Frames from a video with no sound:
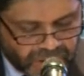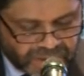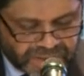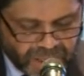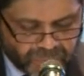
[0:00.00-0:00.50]
a
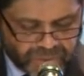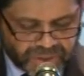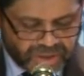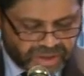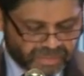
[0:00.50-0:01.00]
time when
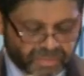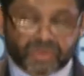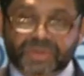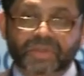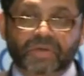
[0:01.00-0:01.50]
they are the
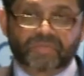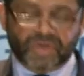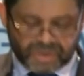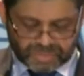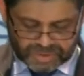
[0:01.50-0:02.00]
most
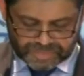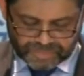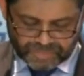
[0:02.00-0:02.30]
vulnerable.